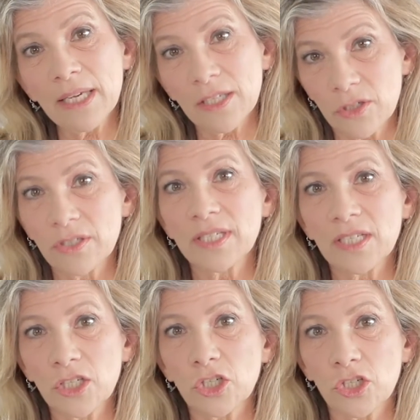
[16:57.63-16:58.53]
It turns
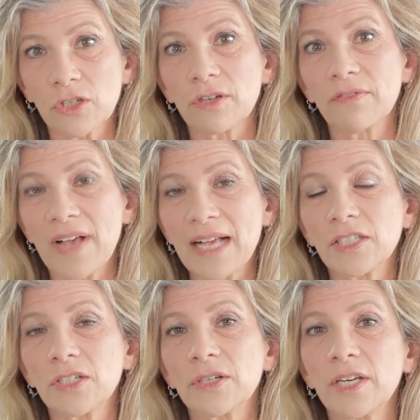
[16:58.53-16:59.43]
into sugar
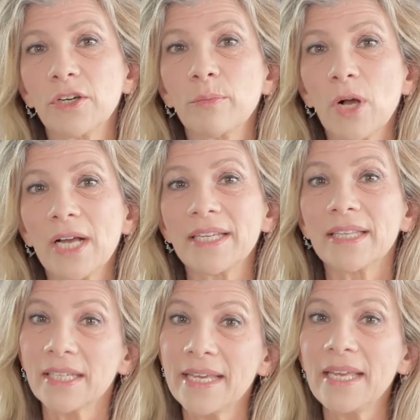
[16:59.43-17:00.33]
faster in your body
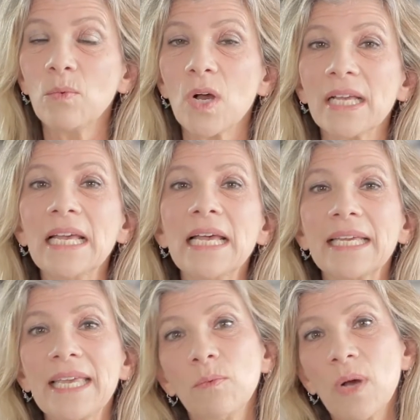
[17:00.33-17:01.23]
than quinoa.
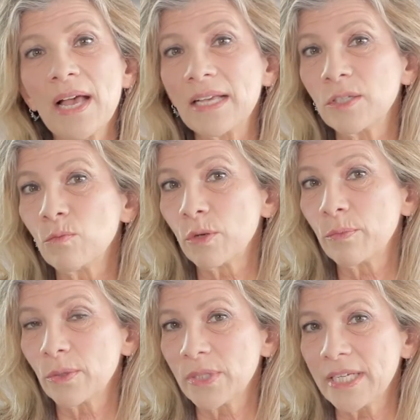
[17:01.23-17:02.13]
Quinoa has more
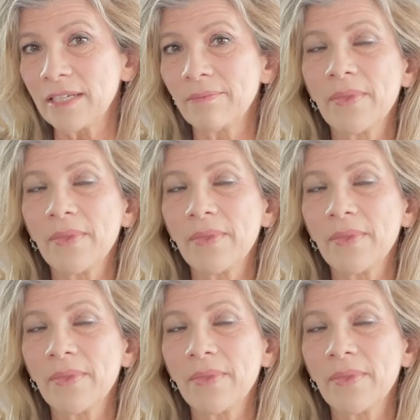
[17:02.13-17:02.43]
protein.